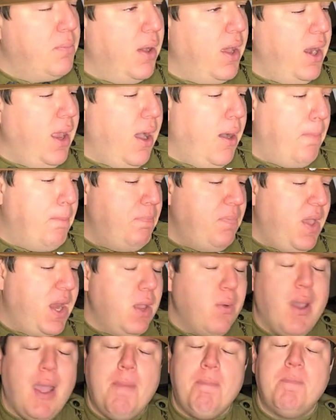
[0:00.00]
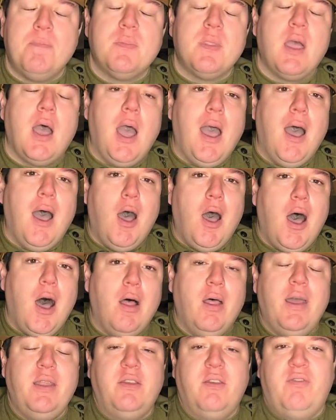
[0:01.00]
But anyway,
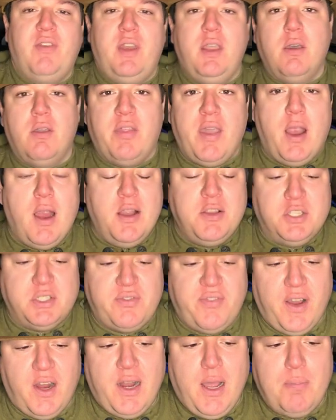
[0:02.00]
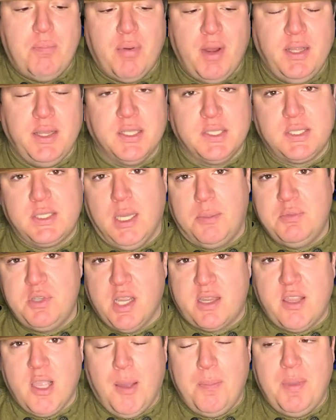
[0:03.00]
I'll end the video there. I just figured I'd bring this
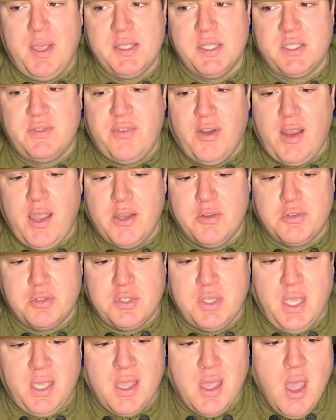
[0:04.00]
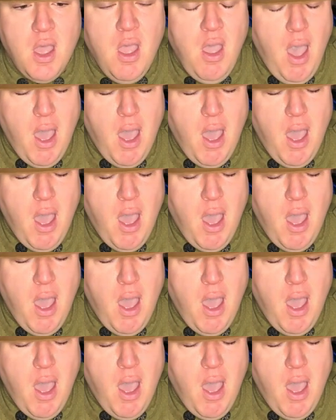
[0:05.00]
subject up because it's very interesting.